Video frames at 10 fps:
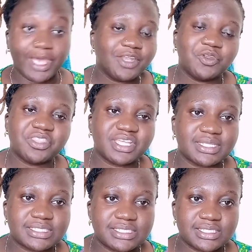Not that
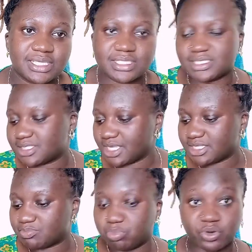
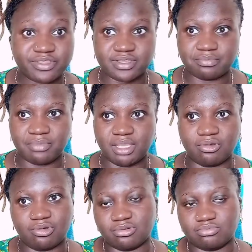it bothered me,
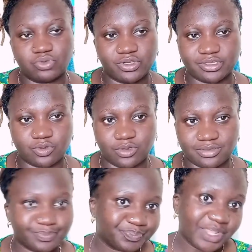no, not at all.
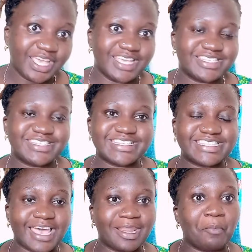It's just
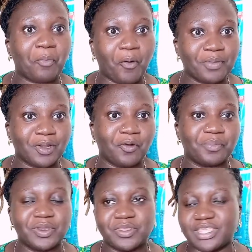an unpopular
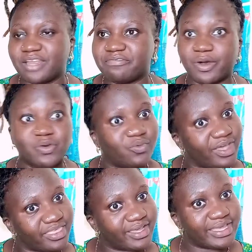opinion that I found
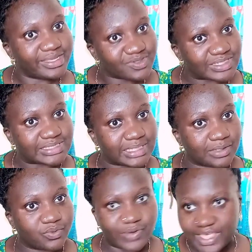rather interesting.
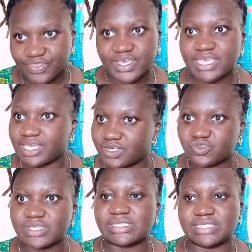
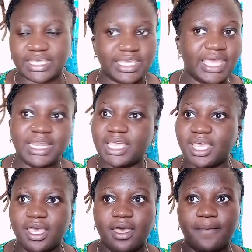Yani,
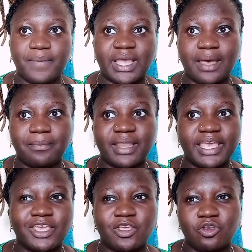paka I'm
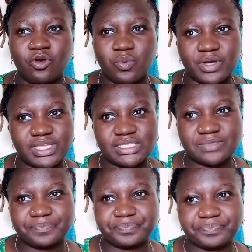like, you know what?
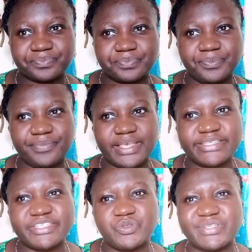
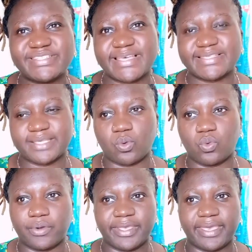Sijui nitaanza
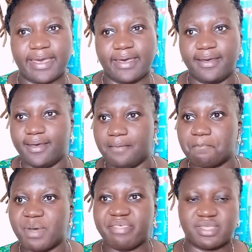kuongea
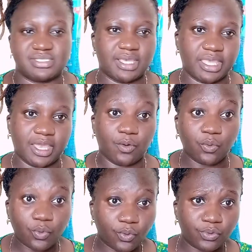mother tanya
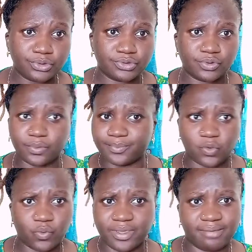huku ndio
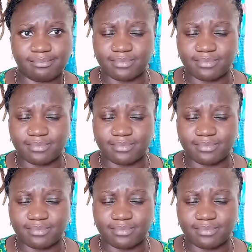mkwe.